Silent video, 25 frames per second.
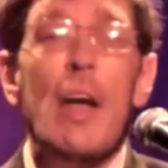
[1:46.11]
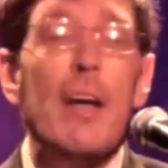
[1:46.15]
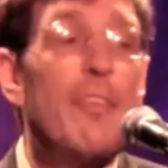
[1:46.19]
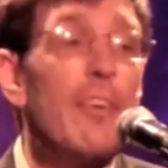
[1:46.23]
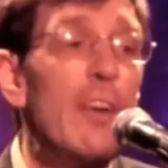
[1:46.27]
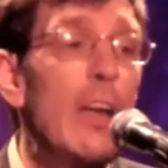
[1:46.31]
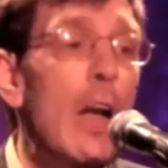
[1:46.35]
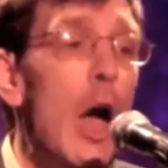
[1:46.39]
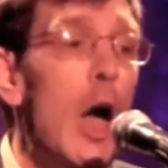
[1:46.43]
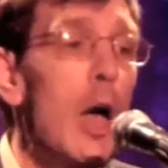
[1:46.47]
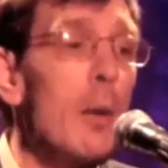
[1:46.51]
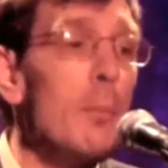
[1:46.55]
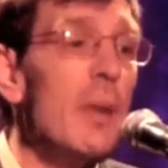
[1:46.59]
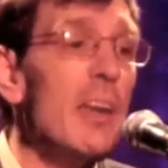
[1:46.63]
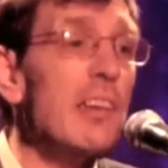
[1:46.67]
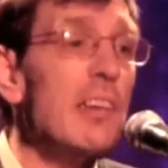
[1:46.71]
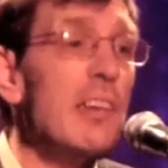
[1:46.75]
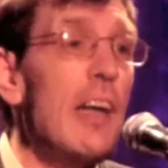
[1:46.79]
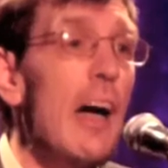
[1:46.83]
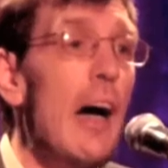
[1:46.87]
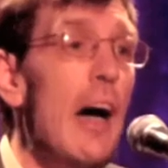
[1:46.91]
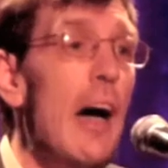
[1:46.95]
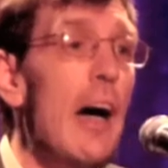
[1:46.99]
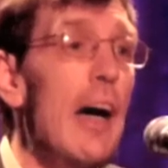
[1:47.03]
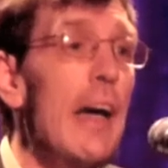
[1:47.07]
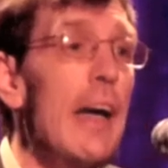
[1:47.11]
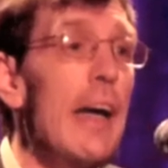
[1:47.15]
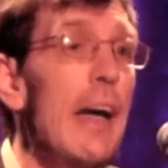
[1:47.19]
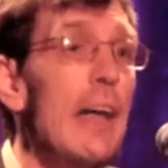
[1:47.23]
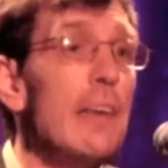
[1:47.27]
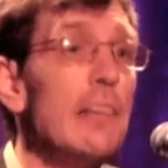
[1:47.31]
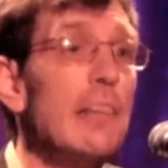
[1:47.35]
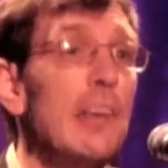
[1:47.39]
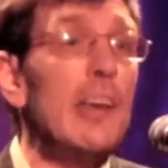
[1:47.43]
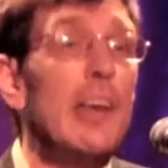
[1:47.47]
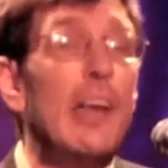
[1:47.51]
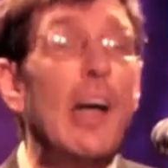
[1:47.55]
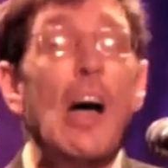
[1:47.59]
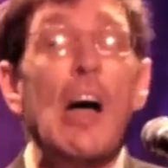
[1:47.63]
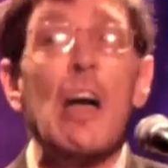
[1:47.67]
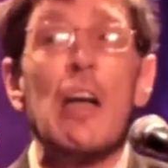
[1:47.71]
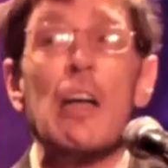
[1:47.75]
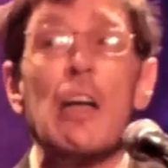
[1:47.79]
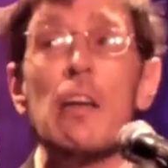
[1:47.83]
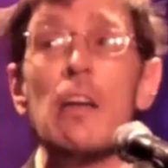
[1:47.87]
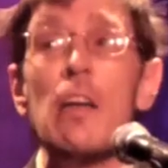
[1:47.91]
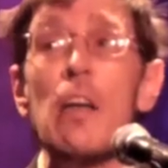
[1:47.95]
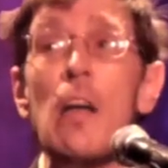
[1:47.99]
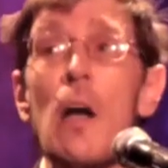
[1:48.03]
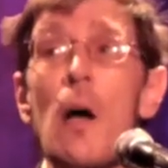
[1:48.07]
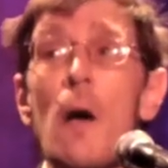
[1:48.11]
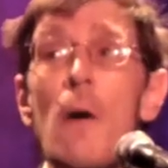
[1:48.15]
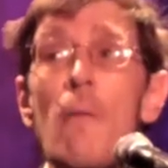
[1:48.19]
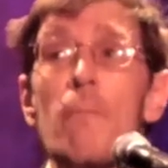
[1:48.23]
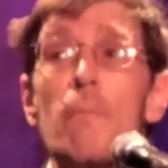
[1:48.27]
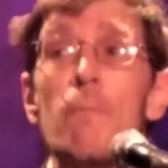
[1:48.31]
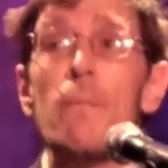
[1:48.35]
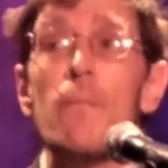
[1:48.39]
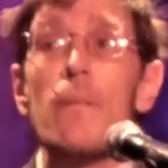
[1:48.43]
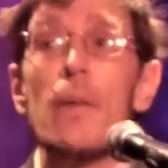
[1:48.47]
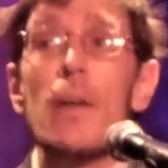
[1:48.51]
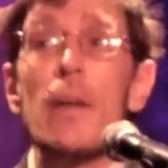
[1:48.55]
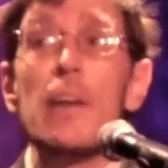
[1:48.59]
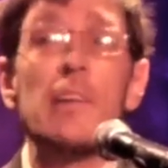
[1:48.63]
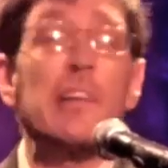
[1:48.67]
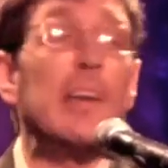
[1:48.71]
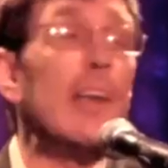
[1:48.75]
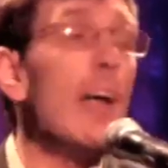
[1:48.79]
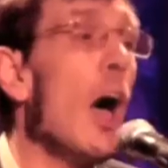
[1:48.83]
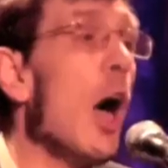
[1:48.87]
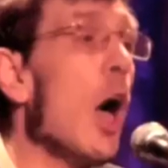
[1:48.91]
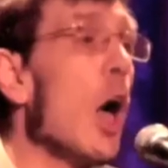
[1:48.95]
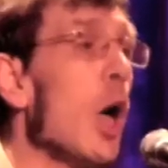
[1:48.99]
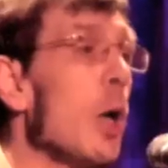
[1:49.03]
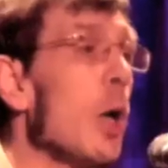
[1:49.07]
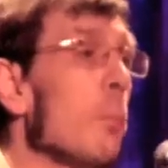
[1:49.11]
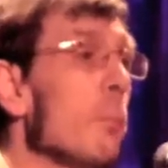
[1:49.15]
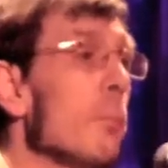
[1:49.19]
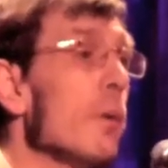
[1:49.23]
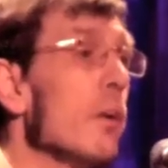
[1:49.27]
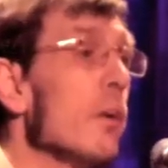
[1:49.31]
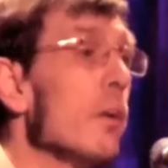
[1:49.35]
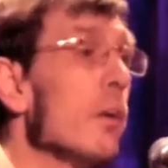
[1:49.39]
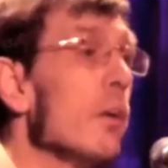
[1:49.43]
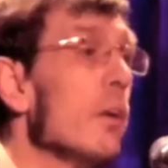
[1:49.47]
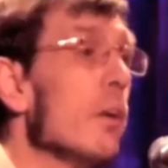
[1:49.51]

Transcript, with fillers: an armless guy has a gun, is he armed?